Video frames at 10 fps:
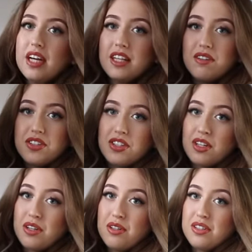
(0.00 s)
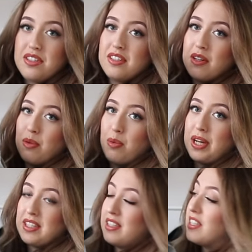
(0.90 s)
it looks good
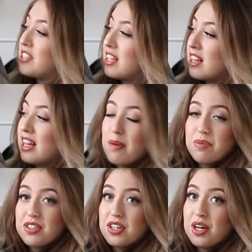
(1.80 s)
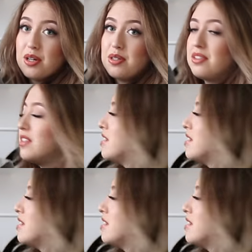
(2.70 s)
with this leopard coat,